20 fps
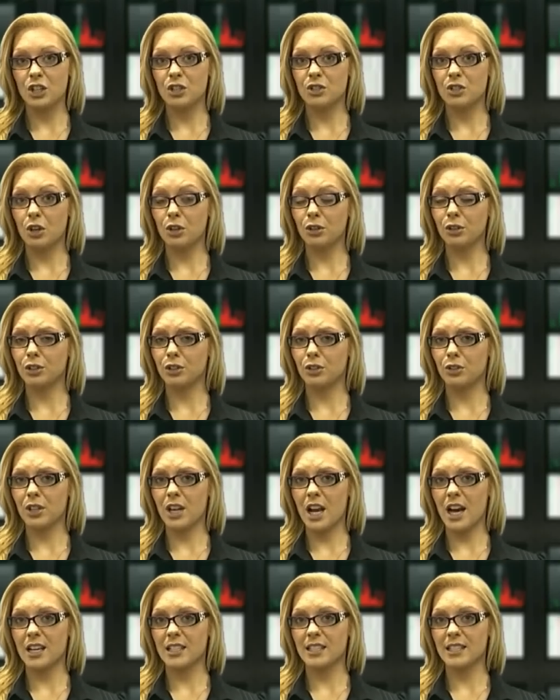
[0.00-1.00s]
Total new
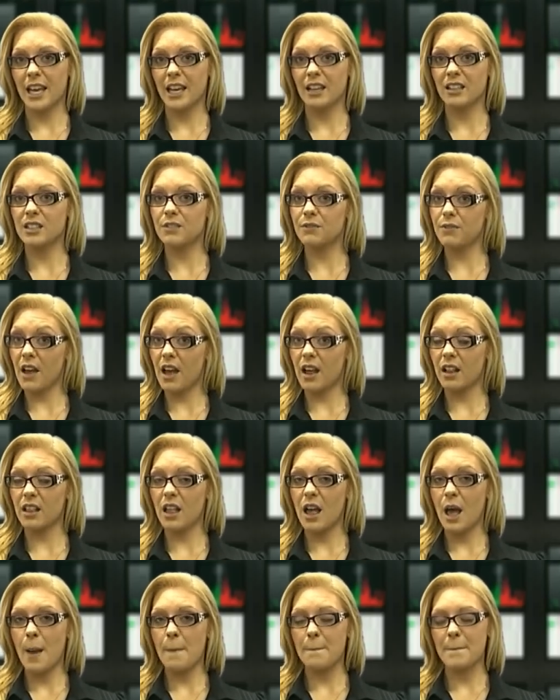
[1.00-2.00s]
car sales
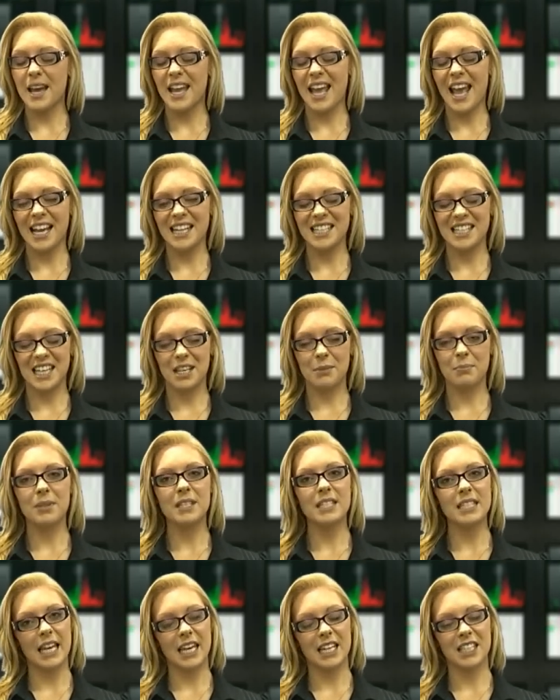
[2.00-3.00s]
fell by
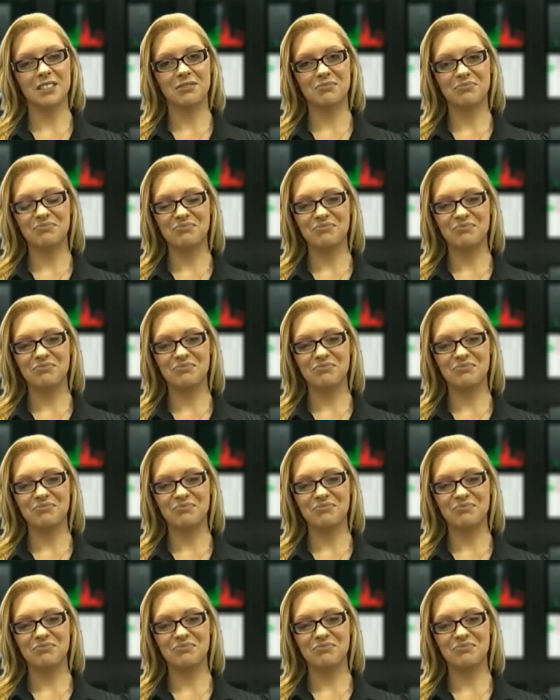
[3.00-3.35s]
18%.